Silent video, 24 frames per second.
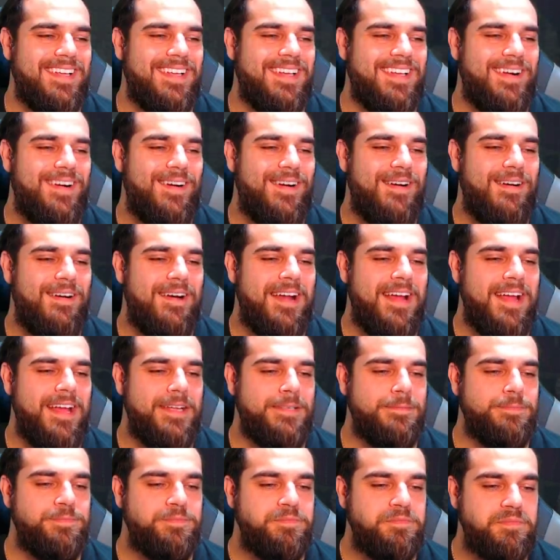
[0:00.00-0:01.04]
Alright.
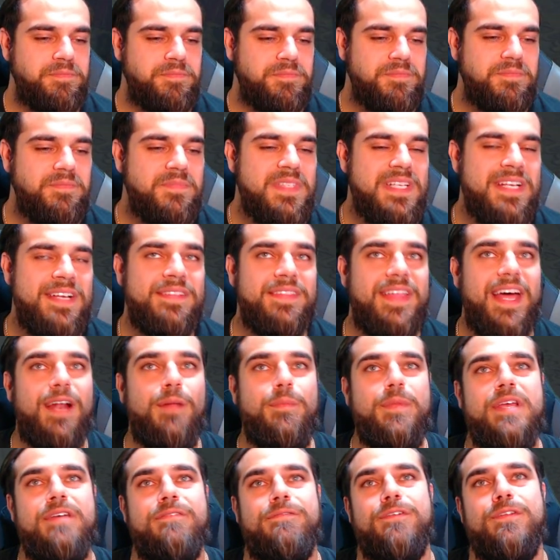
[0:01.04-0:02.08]
That'll
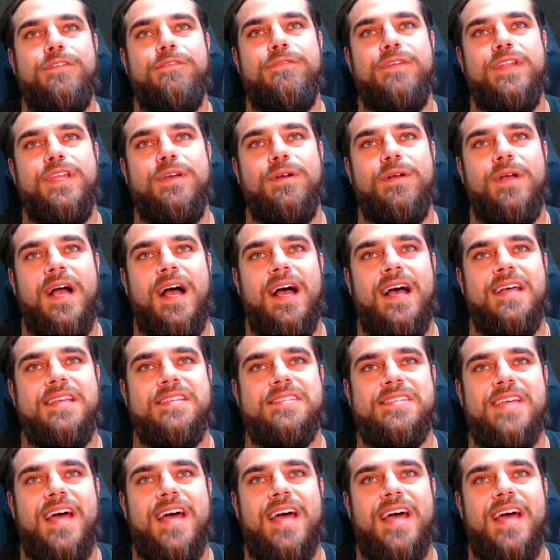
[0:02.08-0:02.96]
be it for the video, guys.